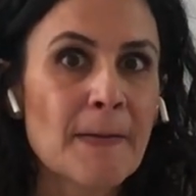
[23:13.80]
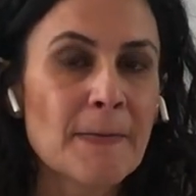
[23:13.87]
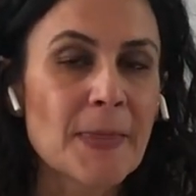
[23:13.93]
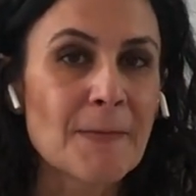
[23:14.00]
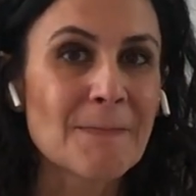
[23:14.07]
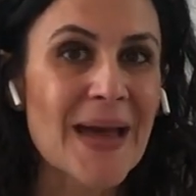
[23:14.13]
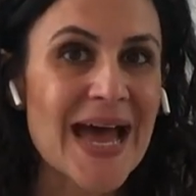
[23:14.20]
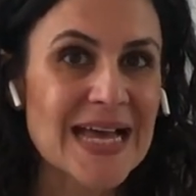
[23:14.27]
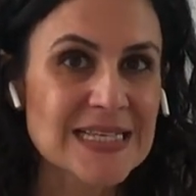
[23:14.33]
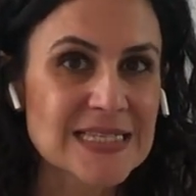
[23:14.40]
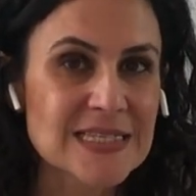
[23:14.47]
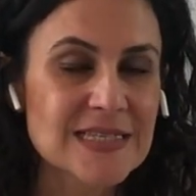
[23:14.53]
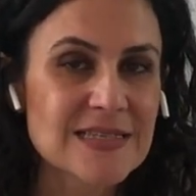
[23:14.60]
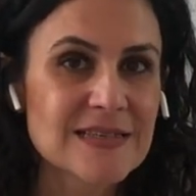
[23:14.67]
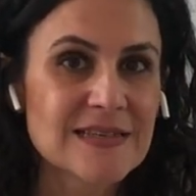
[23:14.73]
The
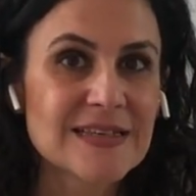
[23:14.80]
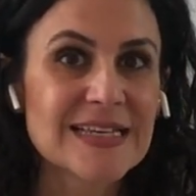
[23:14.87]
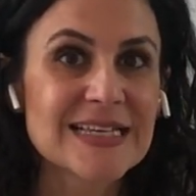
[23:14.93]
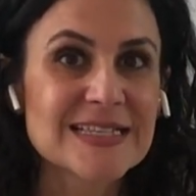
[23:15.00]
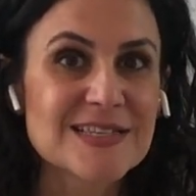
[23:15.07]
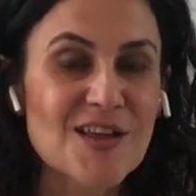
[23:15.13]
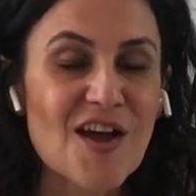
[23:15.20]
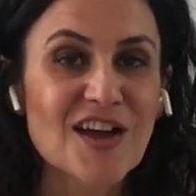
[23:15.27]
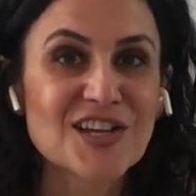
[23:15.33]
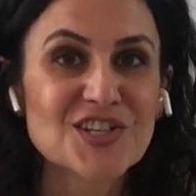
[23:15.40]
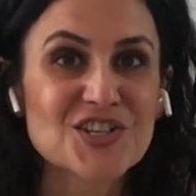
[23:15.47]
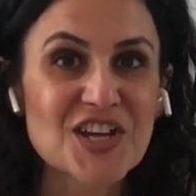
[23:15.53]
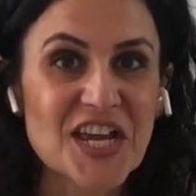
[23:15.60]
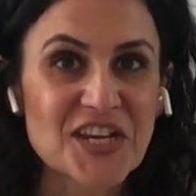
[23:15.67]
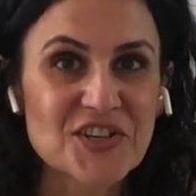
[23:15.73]
mass is not
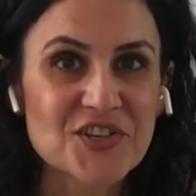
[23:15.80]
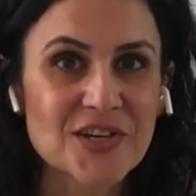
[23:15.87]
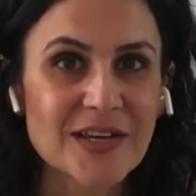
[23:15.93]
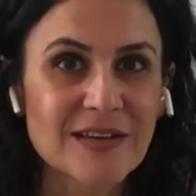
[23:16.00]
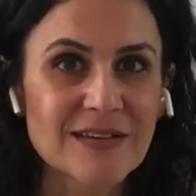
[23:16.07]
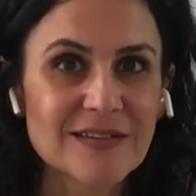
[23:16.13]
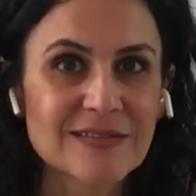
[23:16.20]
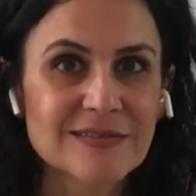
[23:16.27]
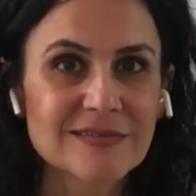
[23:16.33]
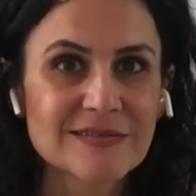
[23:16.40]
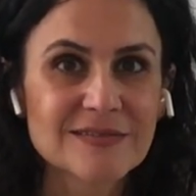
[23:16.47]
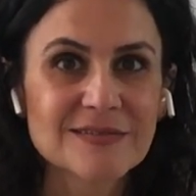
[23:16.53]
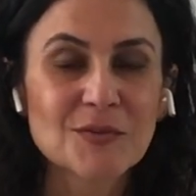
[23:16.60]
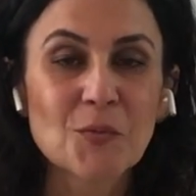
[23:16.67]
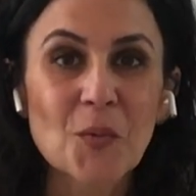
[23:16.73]
changing.
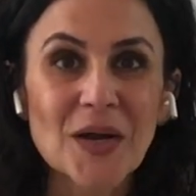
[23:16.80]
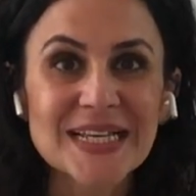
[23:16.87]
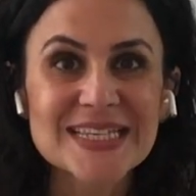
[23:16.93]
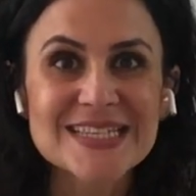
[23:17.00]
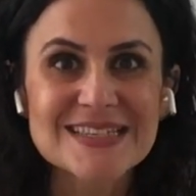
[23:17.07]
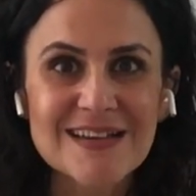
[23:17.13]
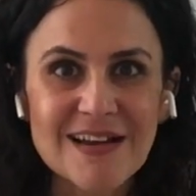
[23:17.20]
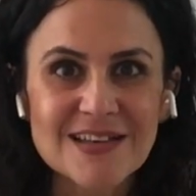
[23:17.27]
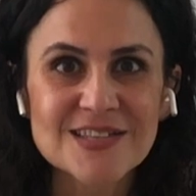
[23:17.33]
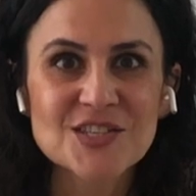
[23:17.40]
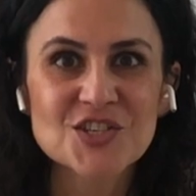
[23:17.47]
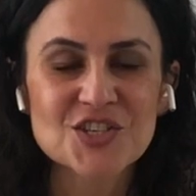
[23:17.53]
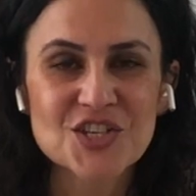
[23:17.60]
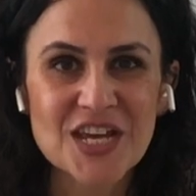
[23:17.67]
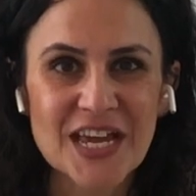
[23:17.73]
What
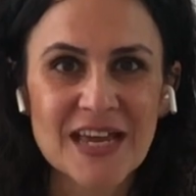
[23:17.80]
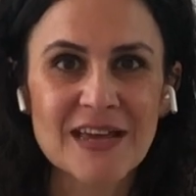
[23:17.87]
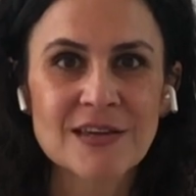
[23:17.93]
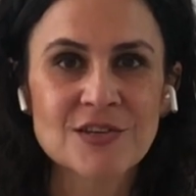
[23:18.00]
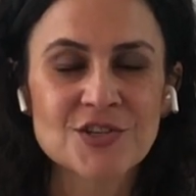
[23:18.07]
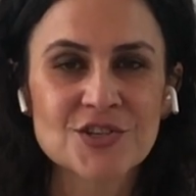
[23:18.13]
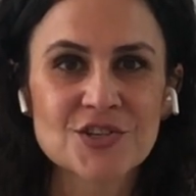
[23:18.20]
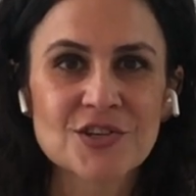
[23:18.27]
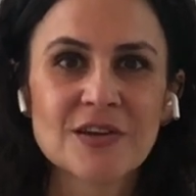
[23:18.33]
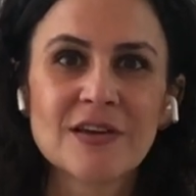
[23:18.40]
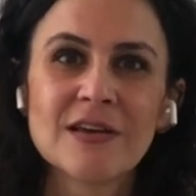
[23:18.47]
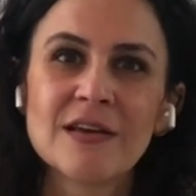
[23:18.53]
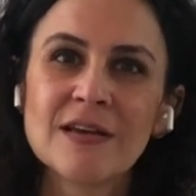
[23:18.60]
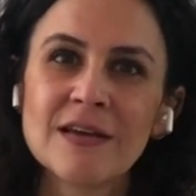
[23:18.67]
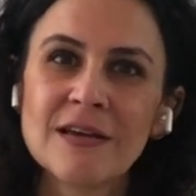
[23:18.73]
does change
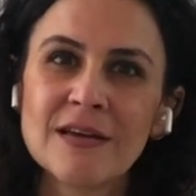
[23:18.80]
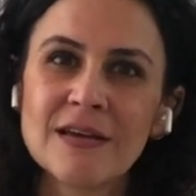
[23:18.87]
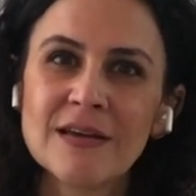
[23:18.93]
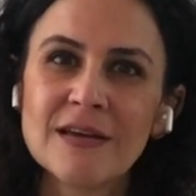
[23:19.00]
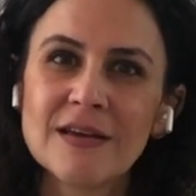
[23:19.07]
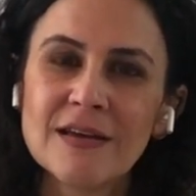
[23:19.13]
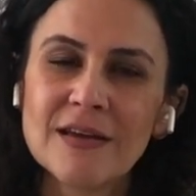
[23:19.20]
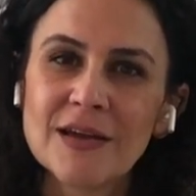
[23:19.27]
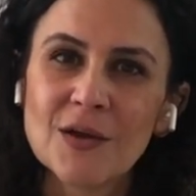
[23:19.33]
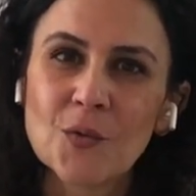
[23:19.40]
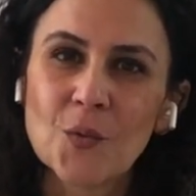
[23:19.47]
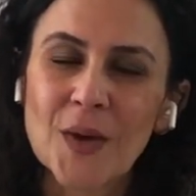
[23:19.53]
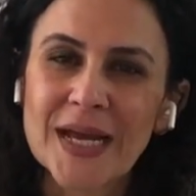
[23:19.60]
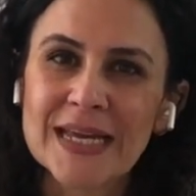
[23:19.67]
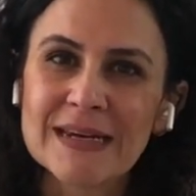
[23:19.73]

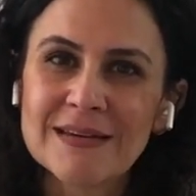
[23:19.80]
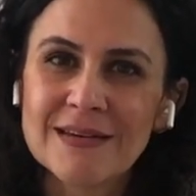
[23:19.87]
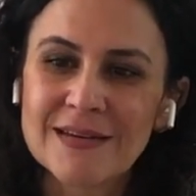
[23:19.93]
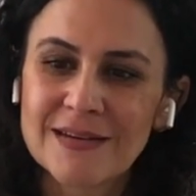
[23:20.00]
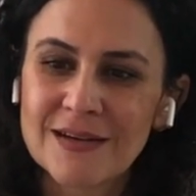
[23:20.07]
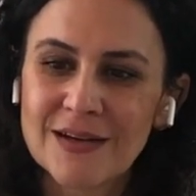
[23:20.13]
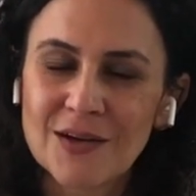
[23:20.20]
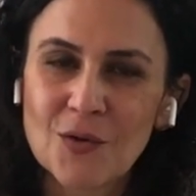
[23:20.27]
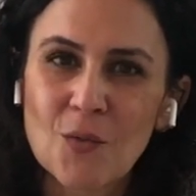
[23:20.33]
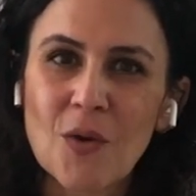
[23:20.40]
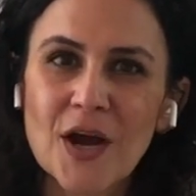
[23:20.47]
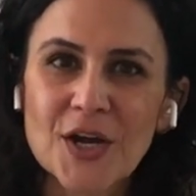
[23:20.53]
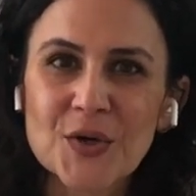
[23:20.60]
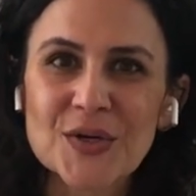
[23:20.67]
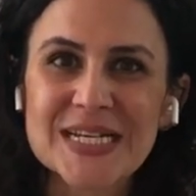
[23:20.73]
when
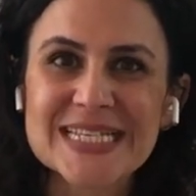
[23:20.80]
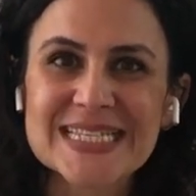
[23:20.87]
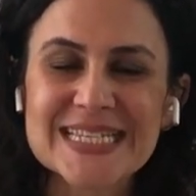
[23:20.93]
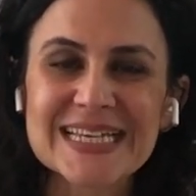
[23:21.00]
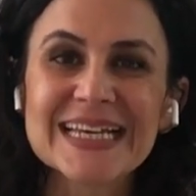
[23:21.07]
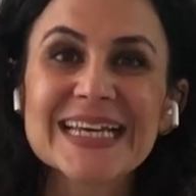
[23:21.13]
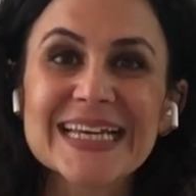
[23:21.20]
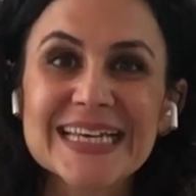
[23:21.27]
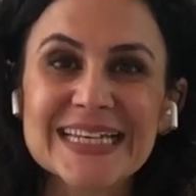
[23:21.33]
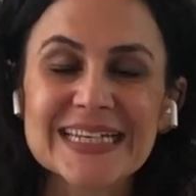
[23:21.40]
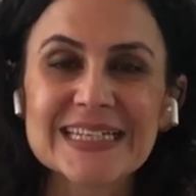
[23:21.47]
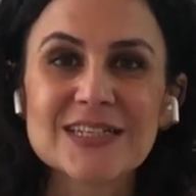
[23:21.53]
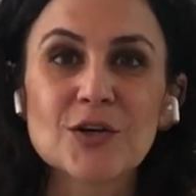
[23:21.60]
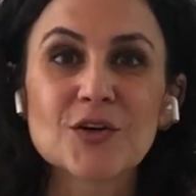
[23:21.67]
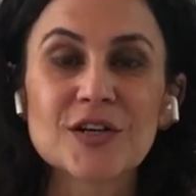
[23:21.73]
water is
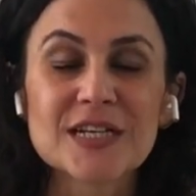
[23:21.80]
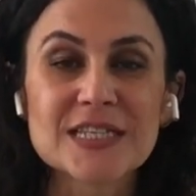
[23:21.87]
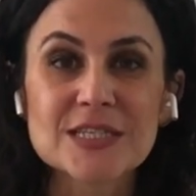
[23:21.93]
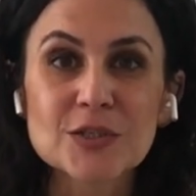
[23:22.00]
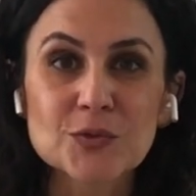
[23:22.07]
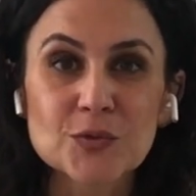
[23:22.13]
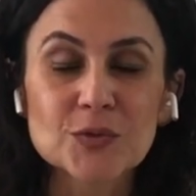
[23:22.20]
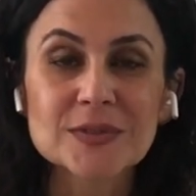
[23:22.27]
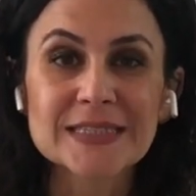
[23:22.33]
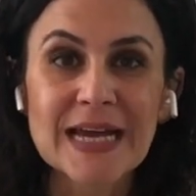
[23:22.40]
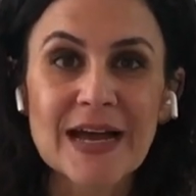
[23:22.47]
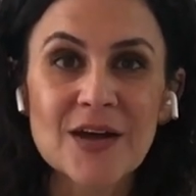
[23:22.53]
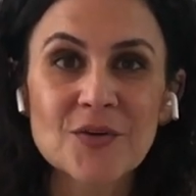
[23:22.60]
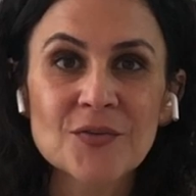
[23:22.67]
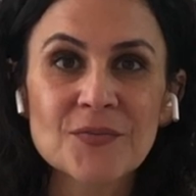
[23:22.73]
heated or it's cooled
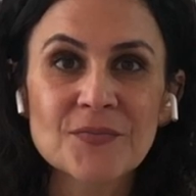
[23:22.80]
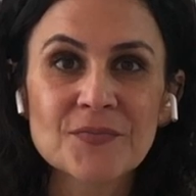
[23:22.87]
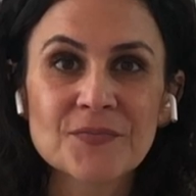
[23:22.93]
down?